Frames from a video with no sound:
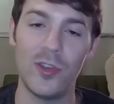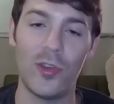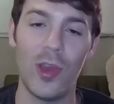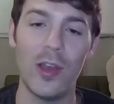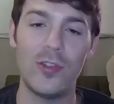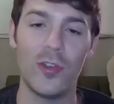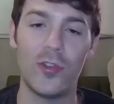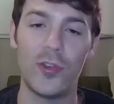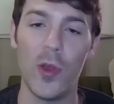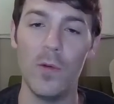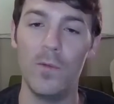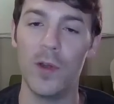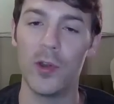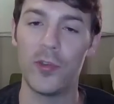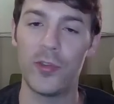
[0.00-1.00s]
It's just so
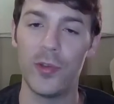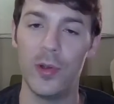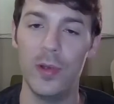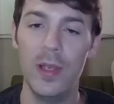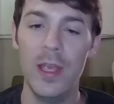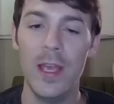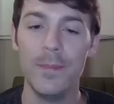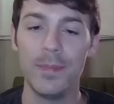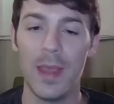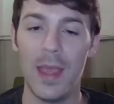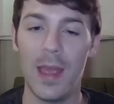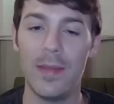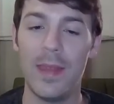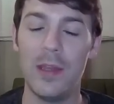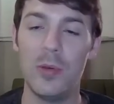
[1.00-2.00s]
versatile,
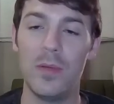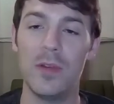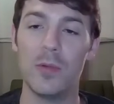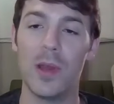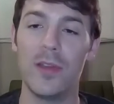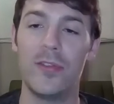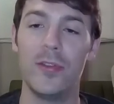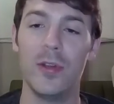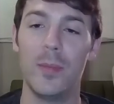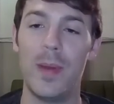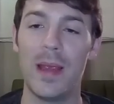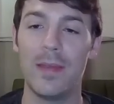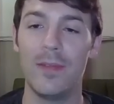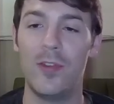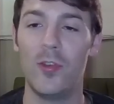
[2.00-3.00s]
and they do have a Registeel on
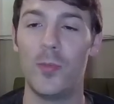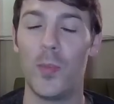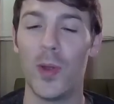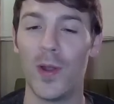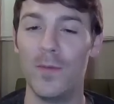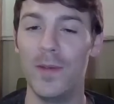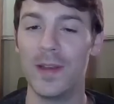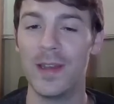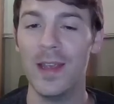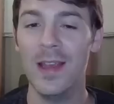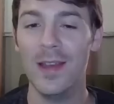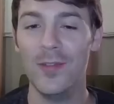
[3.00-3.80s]
back, and this is perfect.